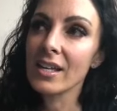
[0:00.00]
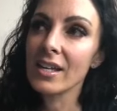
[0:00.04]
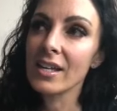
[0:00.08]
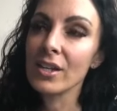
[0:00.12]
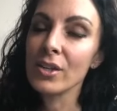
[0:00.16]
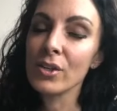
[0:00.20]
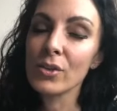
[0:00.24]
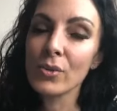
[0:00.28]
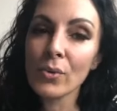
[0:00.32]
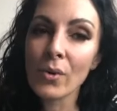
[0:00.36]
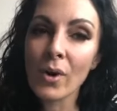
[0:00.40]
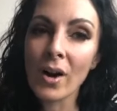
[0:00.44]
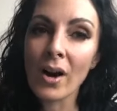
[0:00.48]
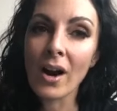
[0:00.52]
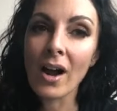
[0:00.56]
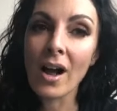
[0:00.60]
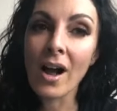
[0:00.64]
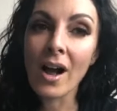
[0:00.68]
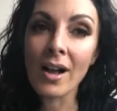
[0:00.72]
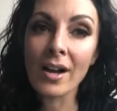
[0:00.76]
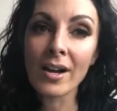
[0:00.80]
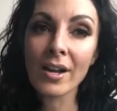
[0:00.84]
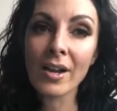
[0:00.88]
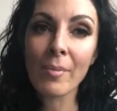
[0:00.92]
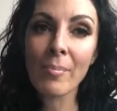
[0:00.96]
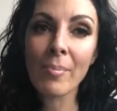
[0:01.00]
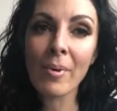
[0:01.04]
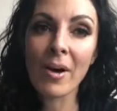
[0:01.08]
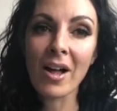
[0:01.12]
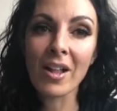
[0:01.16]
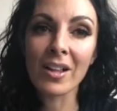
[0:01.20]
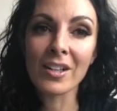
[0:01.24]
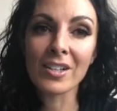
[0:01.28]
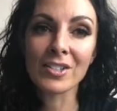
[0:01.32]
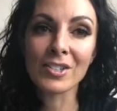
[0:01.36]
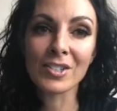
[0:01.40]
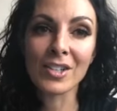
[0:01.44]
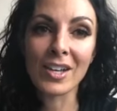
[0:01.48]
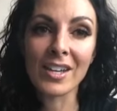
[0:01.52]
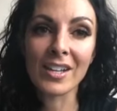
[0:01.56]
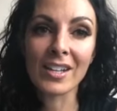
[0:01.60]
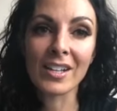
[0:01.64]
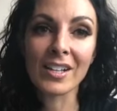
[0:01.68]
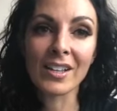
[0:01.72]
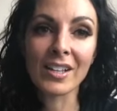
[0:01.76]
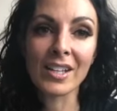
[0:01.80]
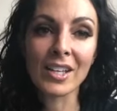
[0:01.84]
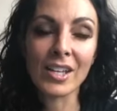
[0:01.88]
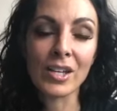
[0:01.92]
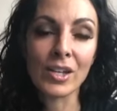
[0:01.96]
"You are
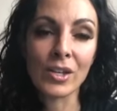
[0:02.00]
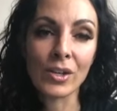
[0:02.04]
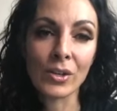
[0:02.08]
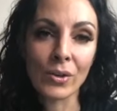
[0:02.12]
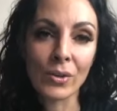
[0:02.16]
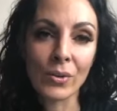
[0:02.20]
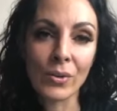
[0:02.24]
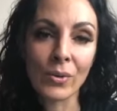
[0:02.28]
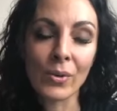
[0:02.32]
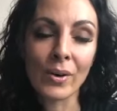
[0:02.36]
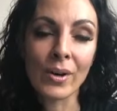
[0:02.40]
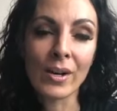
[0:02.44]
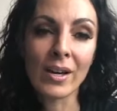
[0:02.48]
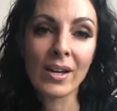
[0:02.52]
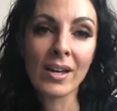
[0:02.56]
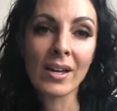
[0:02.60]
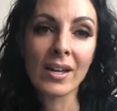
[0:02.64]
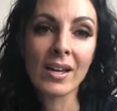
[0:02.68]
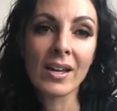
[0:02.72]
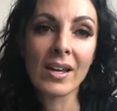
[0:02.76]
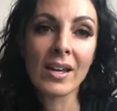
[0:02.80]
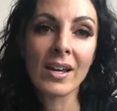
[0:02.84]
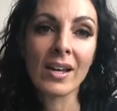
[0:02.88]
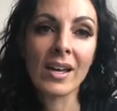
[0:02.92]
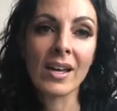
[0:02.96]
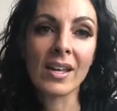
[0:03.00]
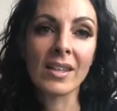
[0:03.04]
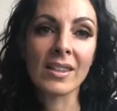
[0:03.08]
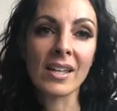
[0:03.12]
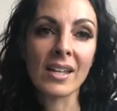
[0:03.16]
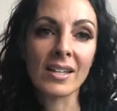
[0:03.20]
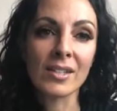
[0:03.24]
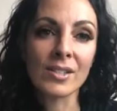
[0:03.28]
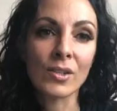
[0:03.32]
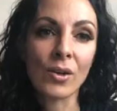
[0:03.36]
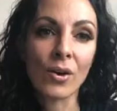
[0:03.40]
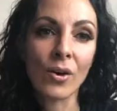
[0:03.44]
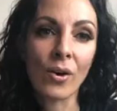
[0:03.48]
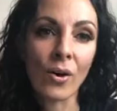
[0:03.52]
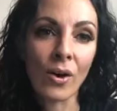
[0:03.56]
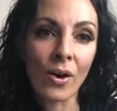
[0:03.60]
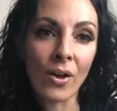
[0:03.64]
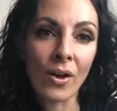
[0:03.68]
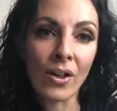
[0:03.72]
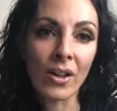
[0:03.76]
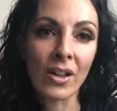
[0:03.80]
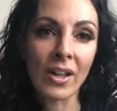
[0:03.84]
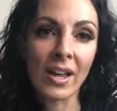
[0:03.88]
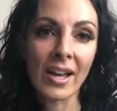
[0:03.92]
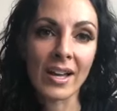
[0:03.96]
unapologetically you, and that's
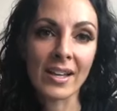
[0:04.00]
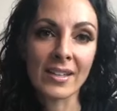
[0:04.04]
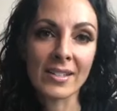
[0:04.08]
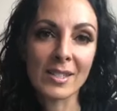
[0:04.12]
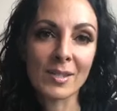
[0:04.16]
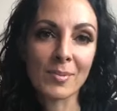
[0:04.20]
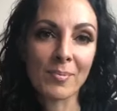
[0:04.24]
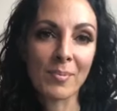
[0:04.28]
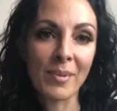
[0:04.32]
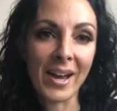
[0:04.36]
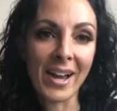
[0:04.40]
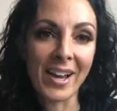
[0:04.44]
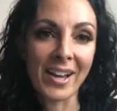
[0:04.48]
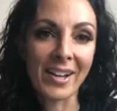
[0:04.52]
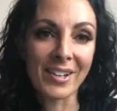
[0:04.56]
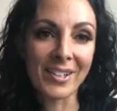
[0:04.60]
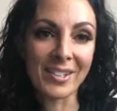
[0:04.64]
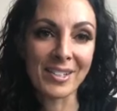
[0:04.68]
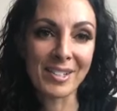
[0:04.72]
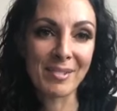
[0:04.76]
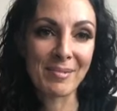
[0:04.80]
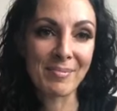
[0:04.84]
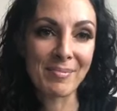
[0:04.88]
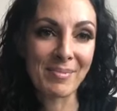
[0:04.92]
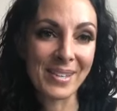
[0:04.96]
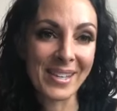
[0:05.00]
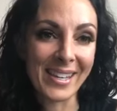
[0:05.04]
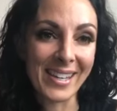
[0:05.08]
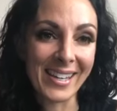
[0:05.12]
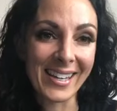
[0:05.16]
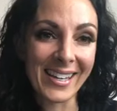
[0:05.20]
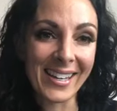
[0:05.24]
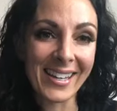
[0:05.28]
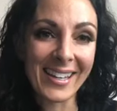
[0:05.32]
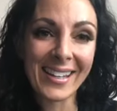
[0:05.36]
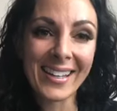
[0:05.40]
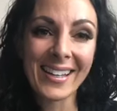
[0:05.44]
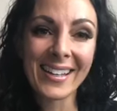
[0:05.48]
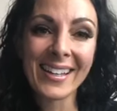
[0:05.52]
all I aspire to be."